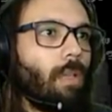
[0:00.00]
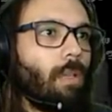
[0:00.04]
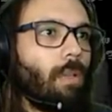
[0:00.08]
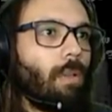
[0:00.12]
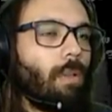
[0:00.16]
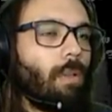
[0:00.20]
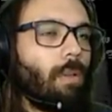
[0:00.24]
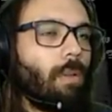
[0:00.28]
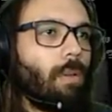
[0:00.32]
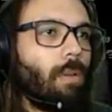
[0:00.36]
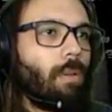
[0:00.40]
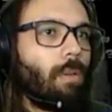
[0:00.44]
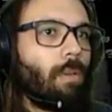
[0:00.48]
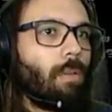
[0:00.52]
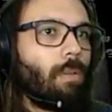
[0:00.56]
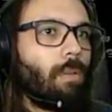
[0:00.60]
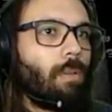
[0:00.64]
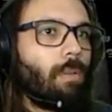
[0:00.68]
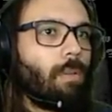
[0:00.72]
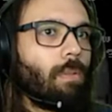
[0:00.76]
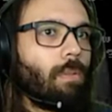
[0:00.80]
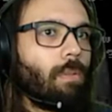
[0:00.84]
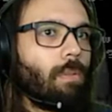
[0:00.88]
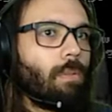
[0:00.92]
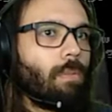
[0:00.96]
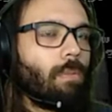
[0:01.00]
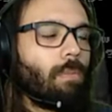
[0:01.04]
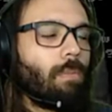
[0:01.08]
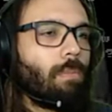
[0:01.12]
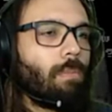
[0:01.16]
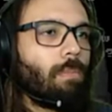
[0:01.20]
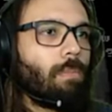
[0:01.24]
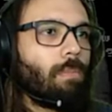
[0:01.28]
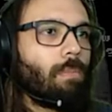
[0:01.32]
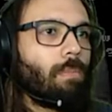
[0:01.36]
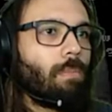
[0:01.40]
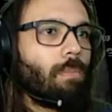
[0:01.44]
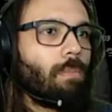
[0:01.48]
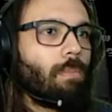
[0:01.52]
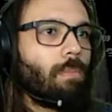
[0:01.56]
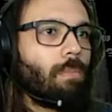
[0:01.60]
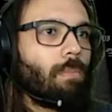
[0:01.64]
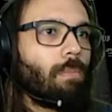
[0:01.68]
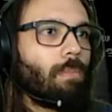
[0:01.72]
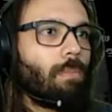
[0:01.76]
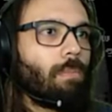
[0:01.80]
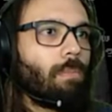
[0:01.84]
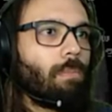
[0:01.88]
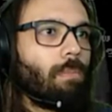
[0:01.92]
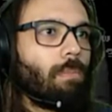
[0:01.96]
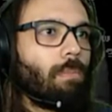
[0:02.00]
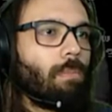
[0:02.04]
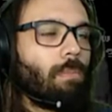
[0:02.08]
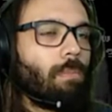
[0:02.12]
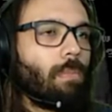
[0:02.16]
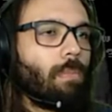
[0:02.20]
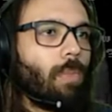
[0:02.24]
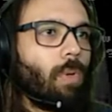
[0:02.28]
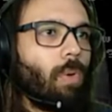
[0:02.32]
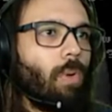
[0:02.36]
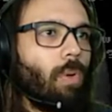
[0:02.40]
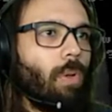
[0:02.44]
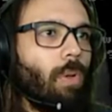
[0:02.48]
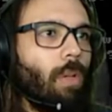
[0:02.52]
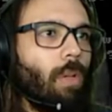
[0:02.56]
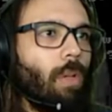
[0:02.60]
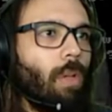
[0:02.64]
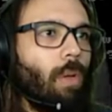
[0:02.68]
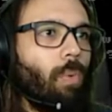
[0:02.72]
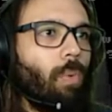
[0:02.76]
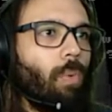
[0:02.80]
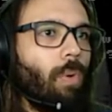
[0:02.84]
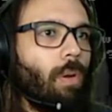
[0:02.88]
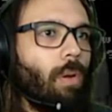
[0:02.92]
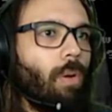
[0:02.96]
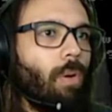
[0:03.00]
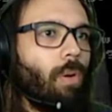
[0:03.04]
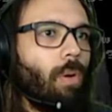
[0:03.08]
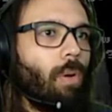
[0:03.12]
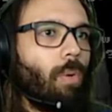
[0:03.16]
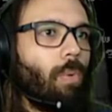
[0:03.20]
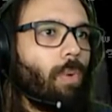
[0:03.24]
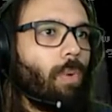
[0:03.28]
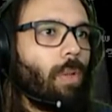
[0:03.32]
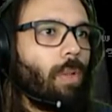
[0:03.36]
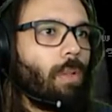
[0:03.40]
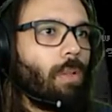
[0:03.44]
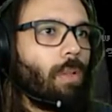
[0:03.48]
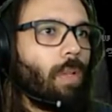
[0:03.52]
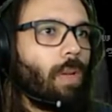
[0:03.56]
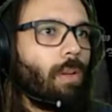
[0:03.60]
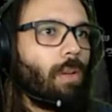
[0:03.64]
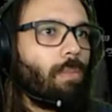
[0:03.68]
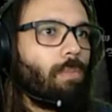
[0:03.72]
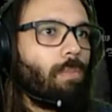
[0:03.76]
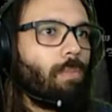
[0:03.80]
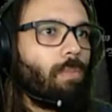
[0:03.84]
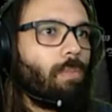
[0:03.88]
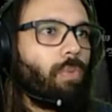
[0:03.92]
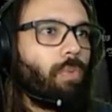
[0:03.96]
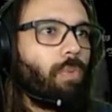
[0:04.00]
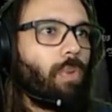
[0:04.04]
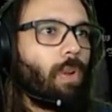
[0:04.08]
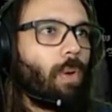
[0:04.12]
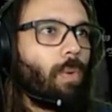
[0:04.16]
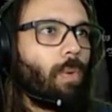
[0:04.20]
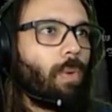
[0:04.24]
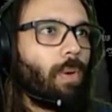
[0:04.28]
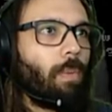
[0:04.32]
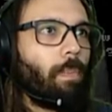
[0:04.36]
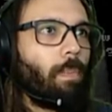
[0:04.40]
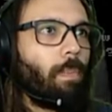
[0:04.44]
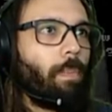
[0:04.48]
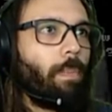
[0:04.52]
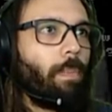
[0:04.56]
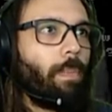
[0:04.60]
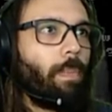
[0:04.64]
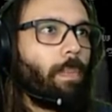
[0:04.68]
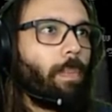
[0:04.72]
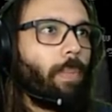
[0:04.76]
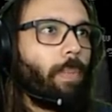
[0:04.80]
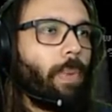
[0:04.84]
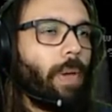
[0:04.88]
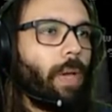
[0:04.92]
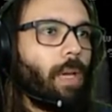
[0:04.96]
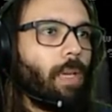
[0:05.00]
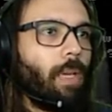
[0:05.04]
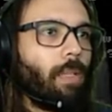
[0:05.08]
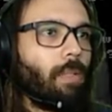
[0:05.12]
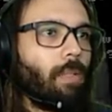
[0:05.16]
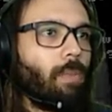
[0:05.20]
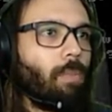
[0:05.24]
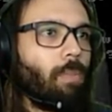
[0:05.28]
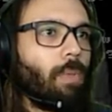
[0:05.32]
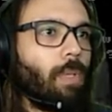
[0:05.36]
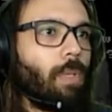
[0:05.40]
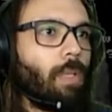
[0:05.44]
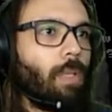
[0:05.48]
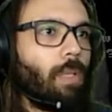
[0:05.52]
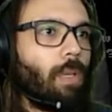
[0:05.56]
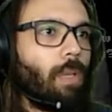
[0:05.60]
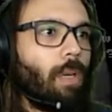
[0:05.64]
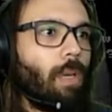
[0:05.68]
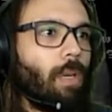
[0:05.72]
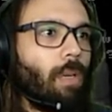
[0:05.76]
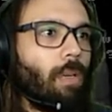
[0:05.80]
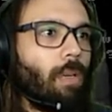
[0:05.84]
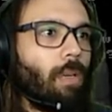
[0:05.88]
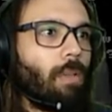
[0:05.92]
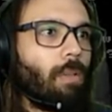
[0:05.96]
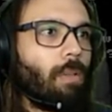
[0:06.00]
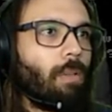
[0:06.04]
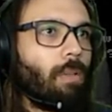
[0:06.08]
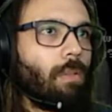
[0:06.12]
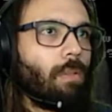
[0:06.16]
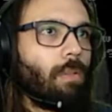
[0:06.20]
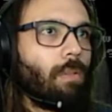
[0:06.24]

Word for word: Um... Uh, okay, I wouldn't call that flower bed, but uh...